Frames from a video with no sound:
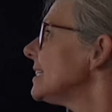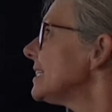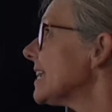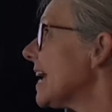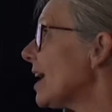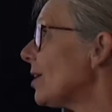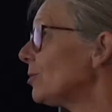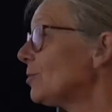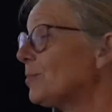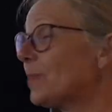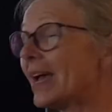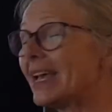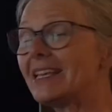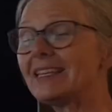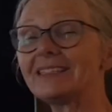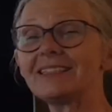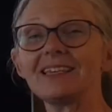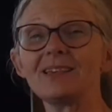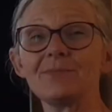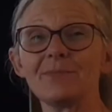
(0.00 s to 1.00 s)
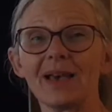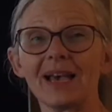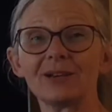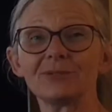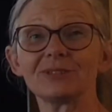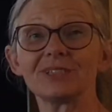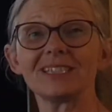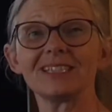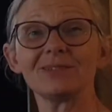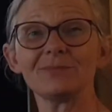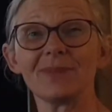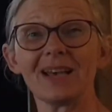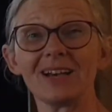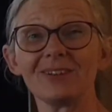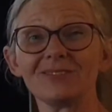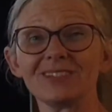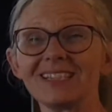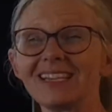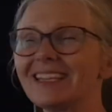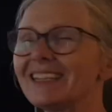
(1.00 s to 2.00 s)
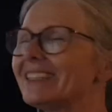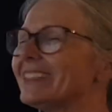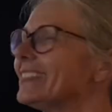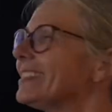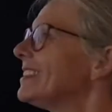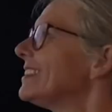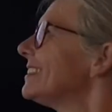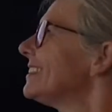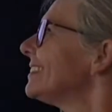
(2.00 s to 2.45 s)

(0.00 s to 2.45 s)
Down Maisie, mountain, mountain.